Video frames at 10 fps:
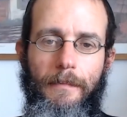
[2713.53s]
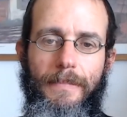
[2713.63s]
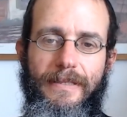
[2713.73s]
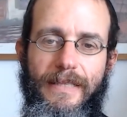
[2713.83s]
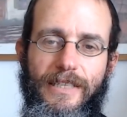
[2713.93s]

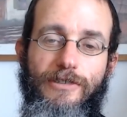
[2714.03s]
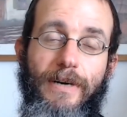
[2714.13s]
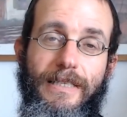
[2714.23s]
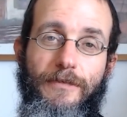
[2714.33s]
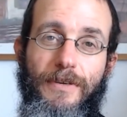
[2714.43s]
But this
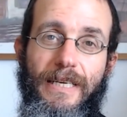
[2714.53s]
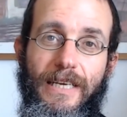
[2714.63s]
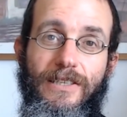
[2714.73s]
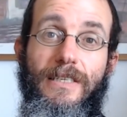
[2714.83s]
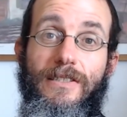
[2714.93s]

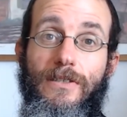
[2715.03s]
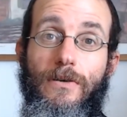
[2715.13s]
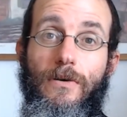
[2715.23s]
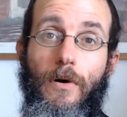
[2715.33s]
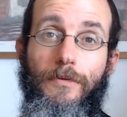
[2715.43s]
rectification needs to
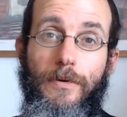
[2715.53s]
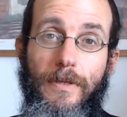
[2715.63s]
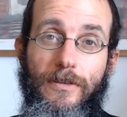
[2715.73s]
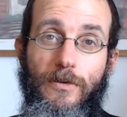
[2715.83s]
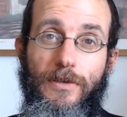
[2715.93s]
go through
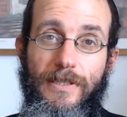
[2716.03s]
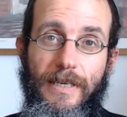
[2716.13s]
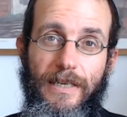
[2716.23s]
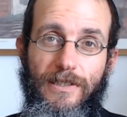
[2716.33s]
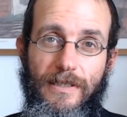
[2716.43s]
the two
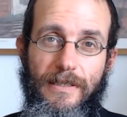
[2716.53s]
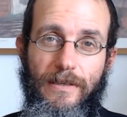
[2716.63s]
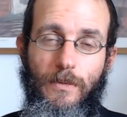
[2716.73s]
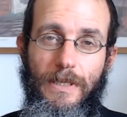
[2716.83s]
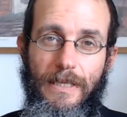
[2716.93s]
stages that
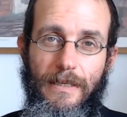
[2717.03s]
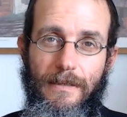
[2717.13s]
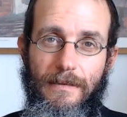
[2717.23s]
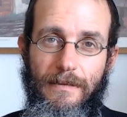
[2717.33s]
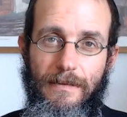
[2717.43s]
we
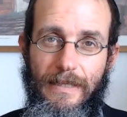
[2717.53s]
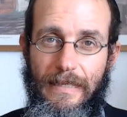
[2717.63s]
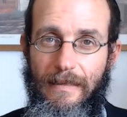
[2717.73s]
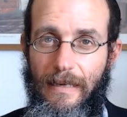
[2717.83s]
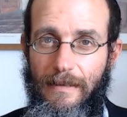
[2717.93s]

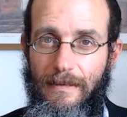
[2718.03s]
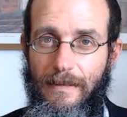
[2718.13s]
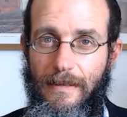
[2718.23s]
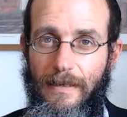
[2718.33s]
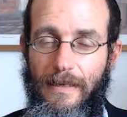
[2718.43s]
detailed.
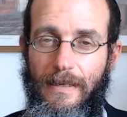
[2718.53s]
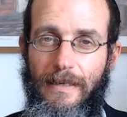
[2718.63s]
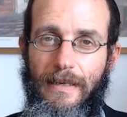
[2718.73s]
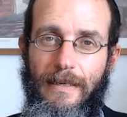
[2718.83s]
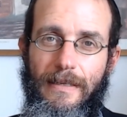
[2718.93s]

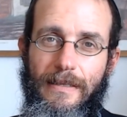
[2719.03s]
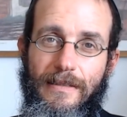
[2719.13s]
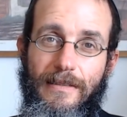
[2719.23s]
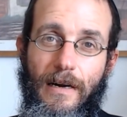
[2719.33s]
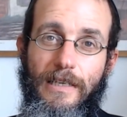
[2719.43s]
It
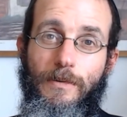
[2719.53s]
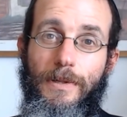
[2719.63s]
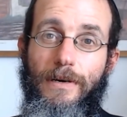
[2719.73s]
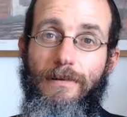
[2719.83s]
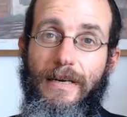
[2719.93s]
starts with
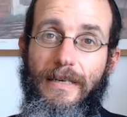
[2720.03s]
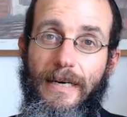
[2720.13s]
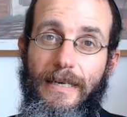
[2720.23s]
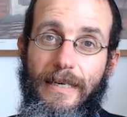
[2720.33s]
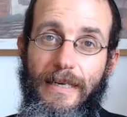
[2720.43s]
a
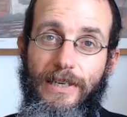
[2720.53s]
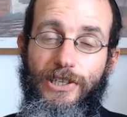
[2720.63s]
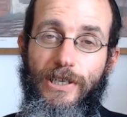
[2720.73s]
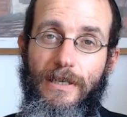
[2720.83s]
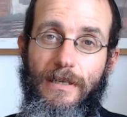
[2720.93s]

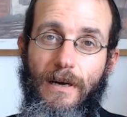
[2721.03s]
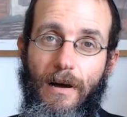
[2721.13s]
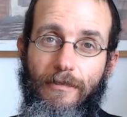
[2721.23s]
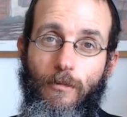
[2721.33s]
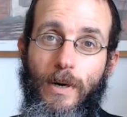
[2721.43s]
recognition
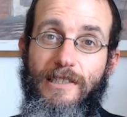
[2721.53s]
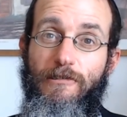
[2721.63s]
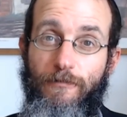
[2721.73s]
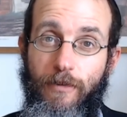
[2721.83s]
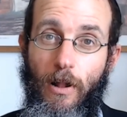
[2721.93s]
of what's
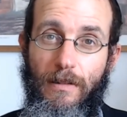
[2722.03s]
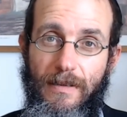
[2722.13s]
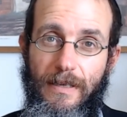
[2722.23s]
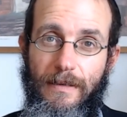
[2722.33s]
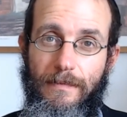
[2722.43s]

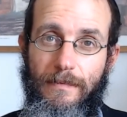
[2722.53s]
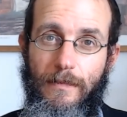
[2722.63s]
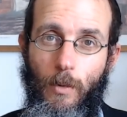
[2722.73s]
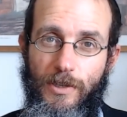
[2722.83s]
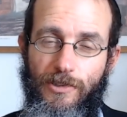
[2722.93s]
faulty,
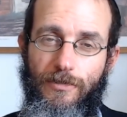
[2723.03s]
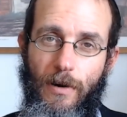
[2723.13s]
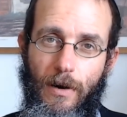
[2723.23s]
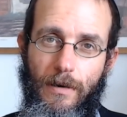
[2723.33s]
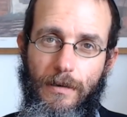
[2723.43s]
what's
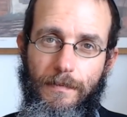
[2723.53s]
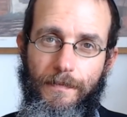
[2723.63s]
wrong.